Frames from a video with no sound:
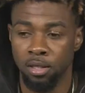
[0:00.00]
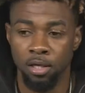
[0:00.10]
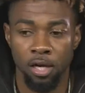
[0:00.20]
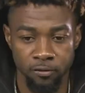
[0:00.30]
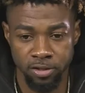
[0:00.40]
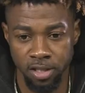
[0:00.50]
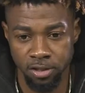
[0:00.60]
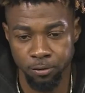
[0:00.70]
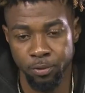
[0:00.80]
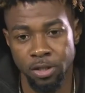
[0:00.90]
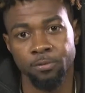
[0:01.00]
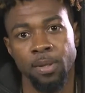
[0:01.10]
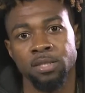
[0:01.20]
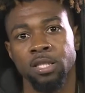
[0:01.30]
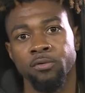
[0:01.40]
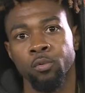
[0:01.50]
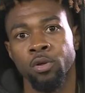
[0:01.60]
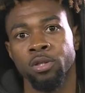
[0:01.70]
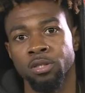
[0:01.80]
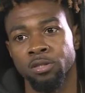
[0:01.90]
Conversation Piece by Stevie
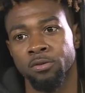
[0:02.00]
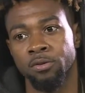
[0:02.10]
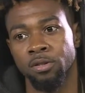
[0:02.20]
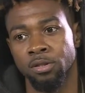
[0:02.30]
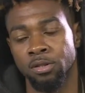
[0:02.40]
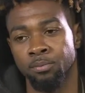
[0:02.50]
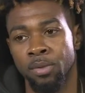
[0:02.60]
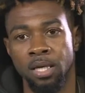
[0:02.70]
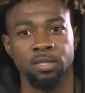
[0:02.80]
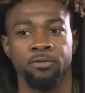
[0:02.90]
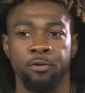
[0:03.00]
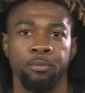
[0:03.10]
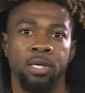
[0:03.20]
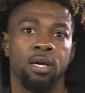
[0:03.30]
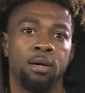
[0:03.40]
Wonder is a must for me.